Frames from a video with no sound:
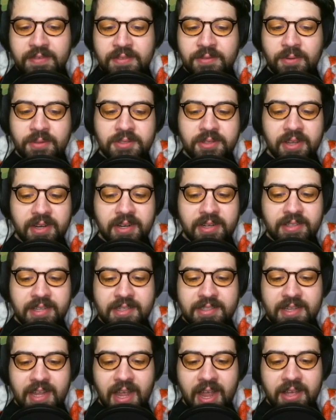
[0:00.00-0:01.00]
Once you get a
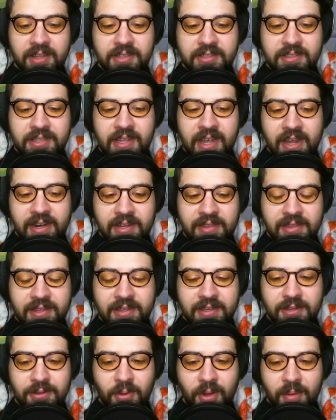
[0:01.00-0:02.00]
taste of island design, I
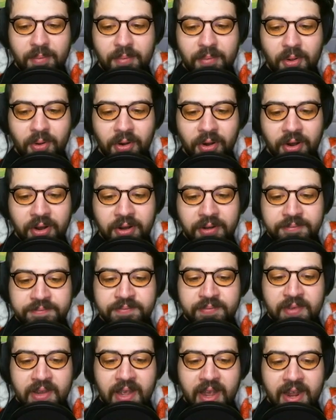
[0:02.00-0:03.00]
think you'll want more.
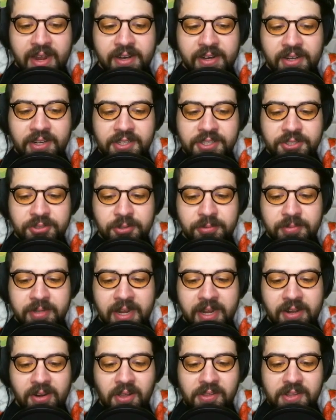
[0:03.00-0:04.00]
I encourage you to
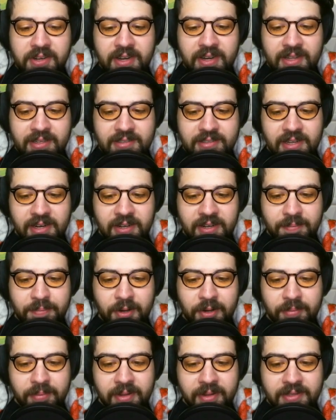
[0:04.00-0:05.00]
obtain all the necessary
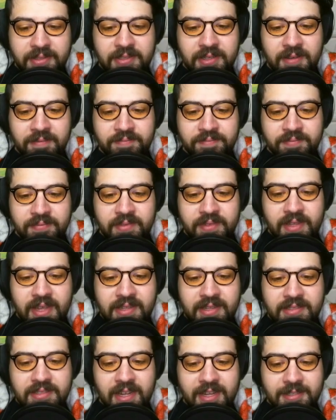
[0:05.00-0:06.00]
permits.
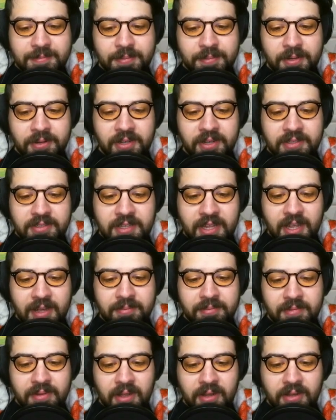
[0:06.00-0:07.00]
Yes, Pewter has
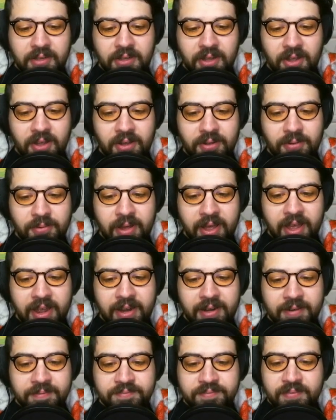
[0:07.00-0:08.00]
come a long
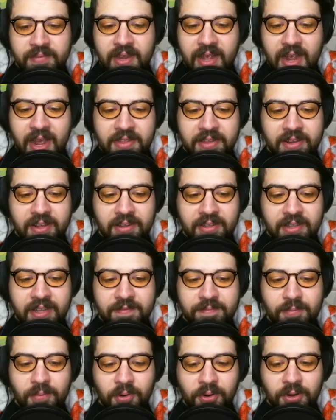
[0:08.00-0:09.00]
way. I think I'll
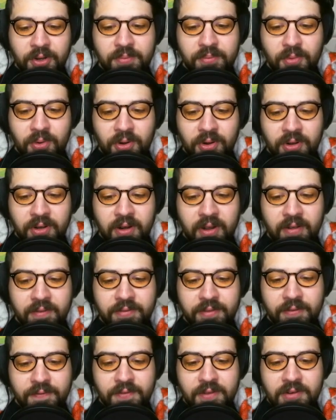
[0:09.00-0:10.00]
leave more and more of
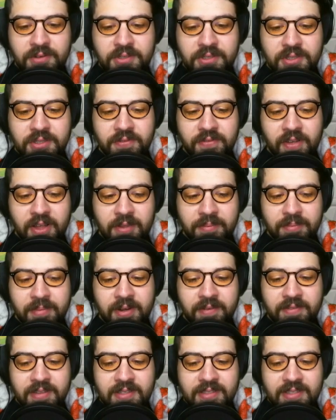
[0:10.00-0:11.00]
the future development
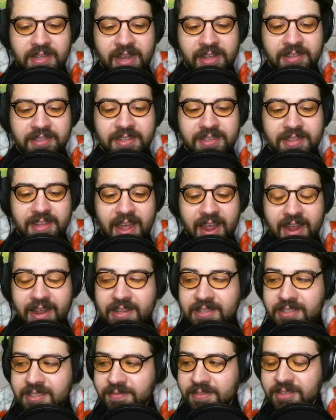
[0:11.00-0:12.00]
of this island in the
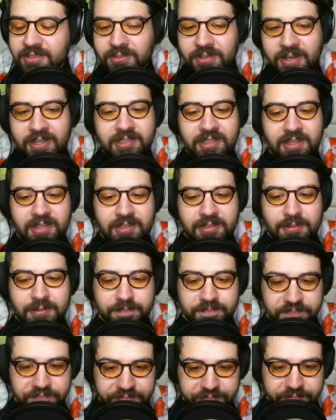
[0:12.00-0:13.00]
hands of its residents.
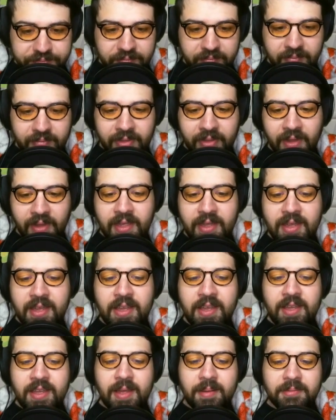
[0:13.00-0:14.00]

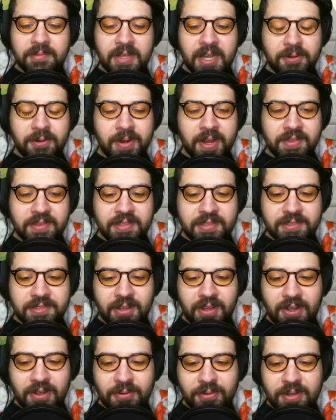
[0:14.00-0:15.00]
I'm glad we had this
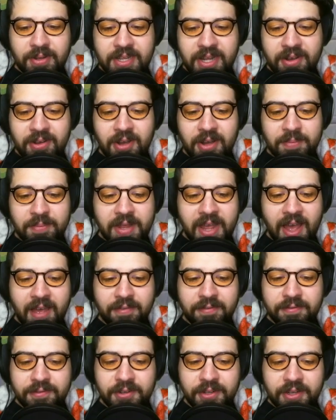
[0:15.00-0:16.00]
talk, WiLLo. On
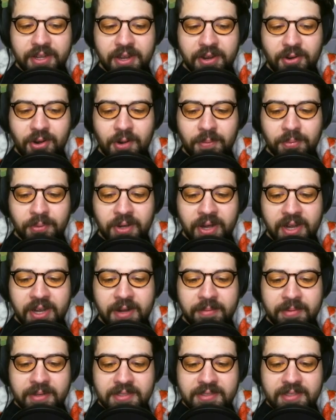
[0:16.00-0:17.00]
behalf of Nook Incorporated,
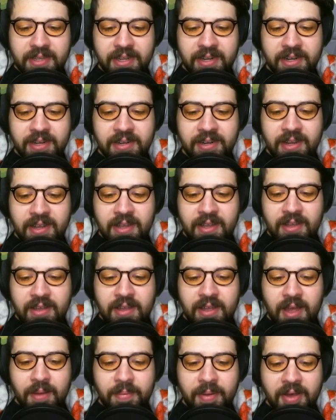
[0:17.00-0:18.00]
I'm excited
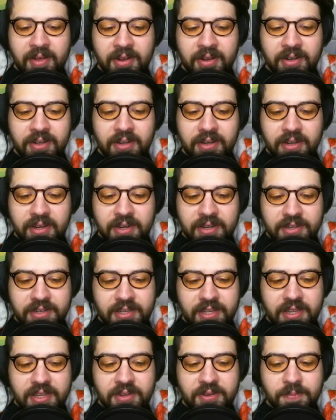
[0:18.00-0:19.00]
about our
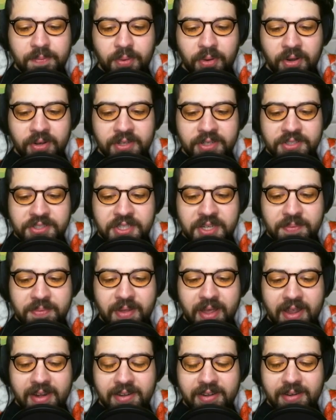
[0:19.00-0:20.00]
continued partnership
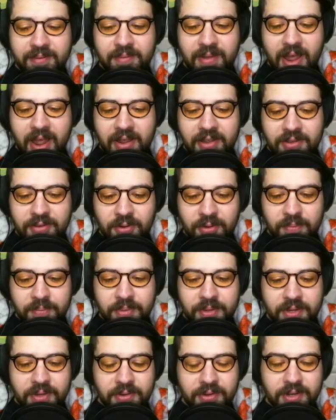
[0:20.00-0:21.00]
and your
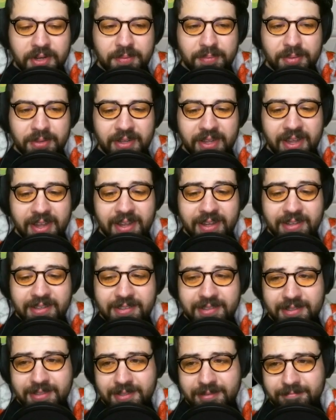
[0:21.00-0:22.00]
Pewter
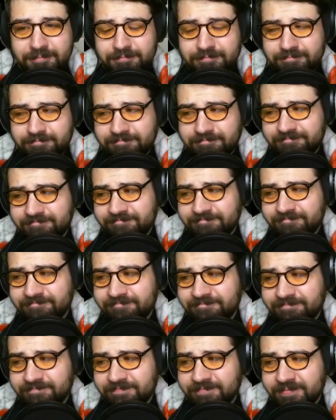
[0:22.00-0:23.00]
plans.
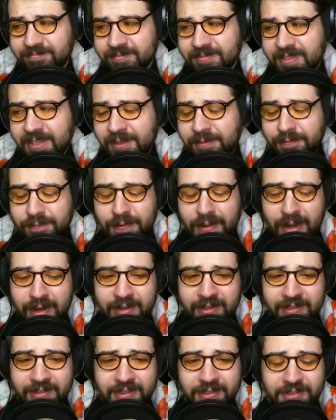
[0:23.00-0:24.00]
He
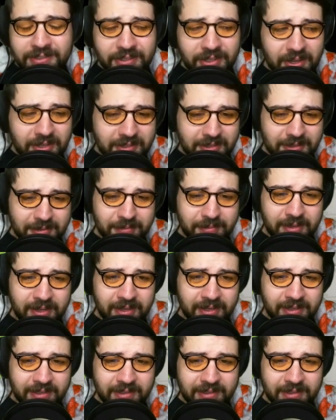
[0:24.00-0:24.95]
finally trusts me.